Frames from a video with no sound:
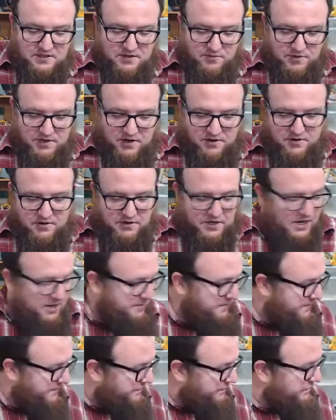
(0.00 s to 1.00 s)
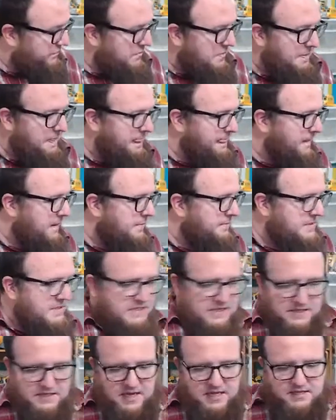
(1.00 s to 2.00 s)
There we go. Okay, let's
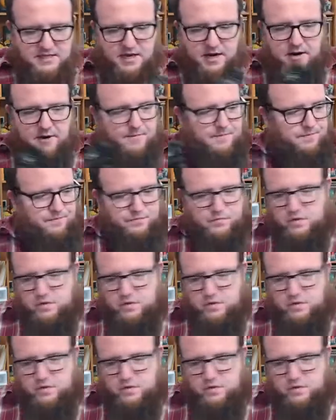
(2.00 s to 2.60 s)
set that there.